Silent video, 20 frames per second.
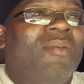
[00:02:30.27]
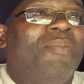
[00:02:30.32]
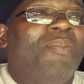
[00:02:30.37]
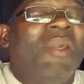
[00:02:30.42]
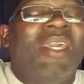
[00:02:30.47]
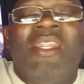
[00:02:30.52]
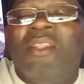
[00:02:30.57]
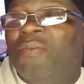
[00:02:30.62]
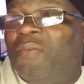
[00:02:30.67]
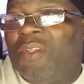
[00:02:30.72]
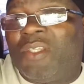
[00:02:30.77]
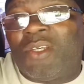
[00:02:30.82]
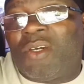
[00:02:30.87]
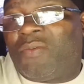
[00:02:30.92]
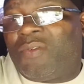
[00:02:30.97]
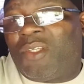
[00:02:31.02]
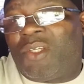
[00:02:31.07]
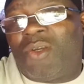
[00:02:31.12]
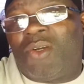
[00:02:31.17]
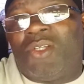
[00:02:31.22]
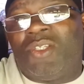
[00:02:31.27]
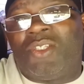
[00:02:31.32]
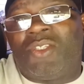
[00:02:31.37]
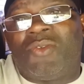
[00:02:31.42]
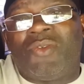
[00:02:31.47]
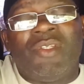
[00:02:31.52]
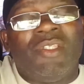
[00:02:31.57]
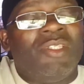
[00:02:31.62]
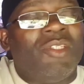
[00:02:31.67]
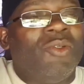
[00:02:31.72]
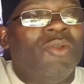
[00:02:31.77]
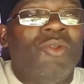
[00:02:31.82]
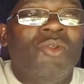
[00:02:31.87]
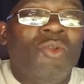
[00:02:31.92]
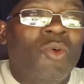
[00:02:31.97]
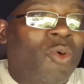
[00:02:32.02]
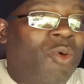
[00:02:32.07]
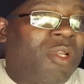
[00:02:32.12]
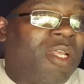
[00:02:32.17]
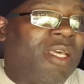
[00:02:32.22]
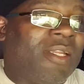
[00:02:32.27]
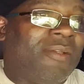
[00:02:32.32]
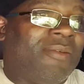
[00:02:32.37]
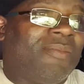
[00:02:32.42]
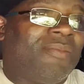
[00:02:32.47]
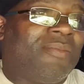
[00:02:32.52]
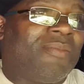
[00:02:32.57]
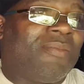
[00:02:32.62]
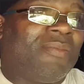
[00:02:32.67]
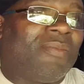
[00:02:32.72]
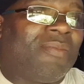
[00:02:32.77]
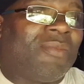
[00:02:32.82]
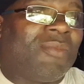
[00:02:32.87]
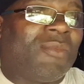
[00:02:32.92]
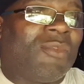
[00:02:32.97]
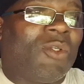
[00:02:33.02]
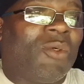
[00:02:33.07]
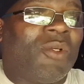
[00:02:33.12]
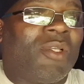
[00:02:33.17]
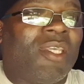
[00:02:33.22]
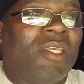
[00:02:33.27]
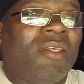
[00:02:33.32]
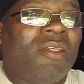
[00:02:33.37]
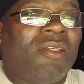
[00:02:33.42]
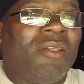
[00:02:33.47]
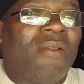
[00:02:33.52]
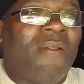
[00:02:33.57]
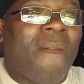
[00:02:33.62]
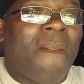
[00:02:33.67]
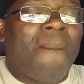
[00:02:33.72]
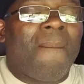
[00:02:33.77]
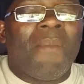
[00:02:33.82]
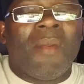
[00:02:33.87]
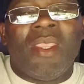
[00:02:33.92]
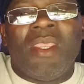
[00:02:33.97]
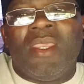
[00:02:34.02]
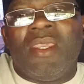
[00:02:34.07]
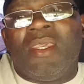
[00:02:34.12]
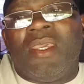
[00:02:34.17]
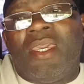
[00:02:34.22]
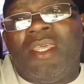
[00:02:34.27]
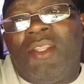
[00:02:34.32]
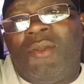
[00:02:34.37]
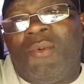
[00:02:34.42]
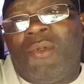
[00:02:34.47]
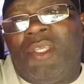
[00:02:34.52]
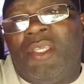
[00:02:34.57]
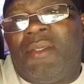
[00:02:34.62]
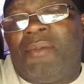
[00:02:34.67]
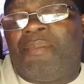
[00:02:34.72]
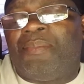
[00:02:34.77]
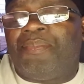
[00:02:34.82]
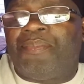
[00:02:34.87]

benefit of the country. You know that. Okay? Anyway,